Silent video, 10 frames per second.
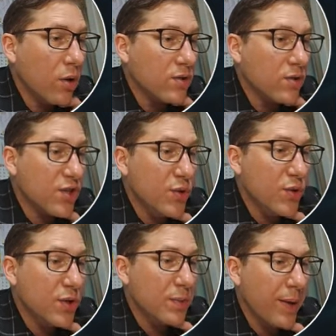Also,
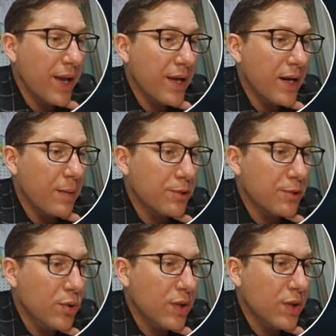you can pay a
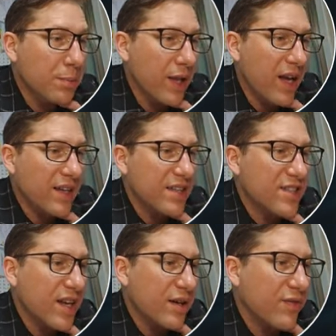blue and a black,
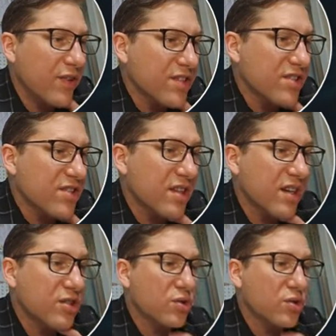sacrifice a slug,